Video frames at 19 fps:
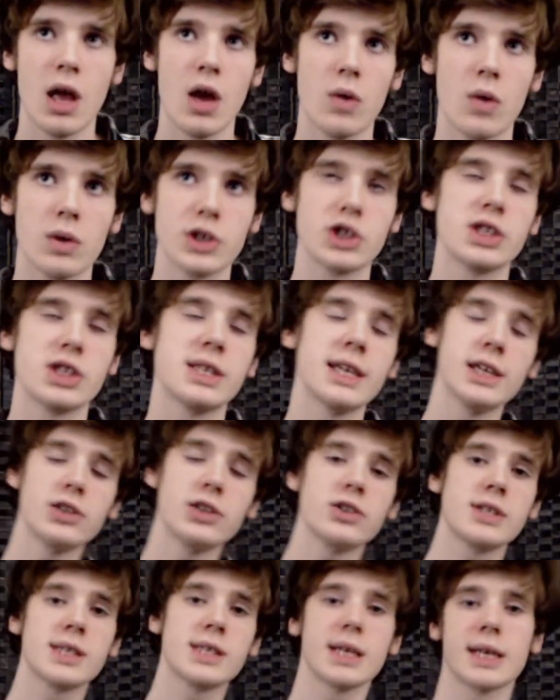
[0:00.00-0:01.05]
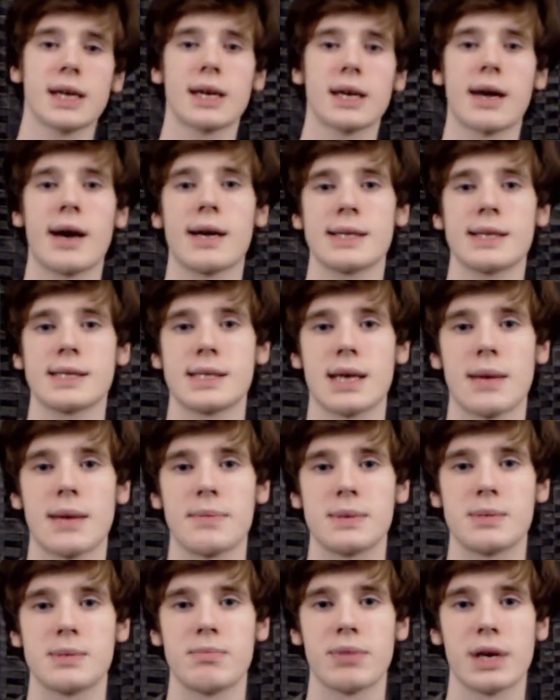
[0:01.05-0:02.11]
which is interesting in
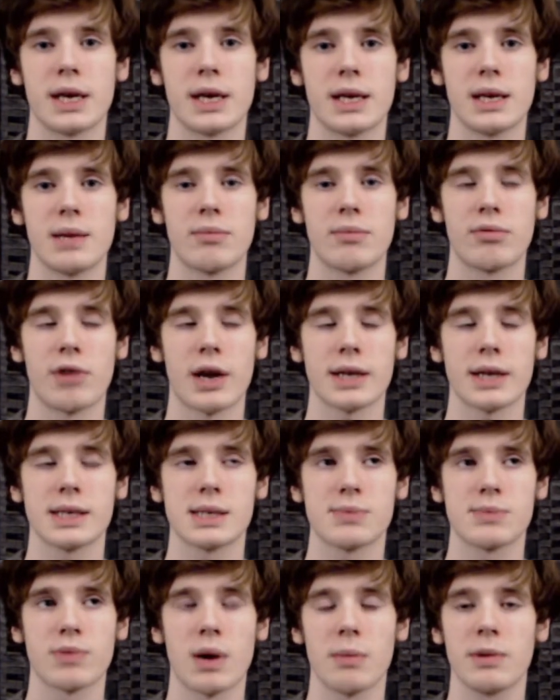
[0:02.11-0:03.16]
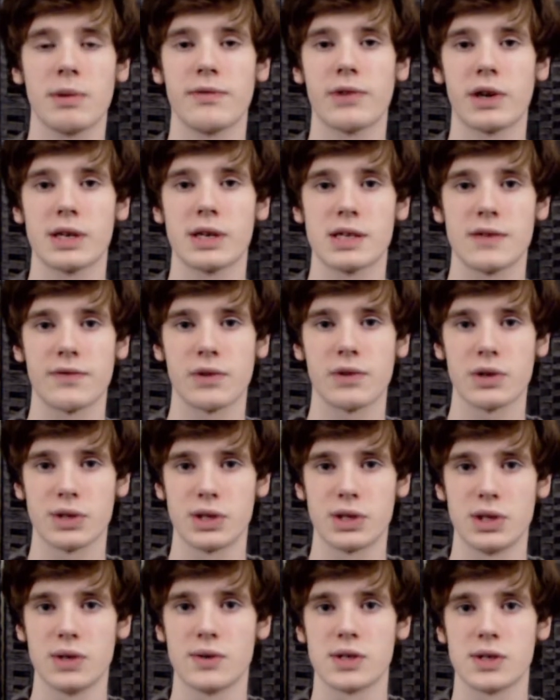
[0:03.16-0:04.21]
concept, but in practice probably very difficult to
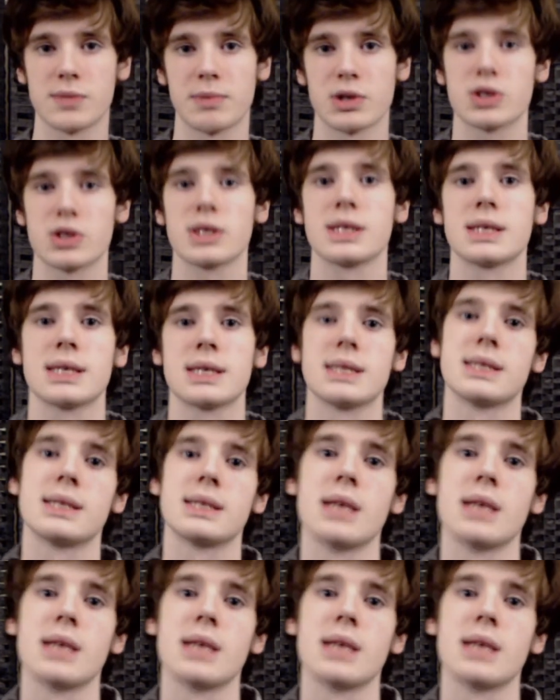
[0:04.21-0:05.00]
do, especially since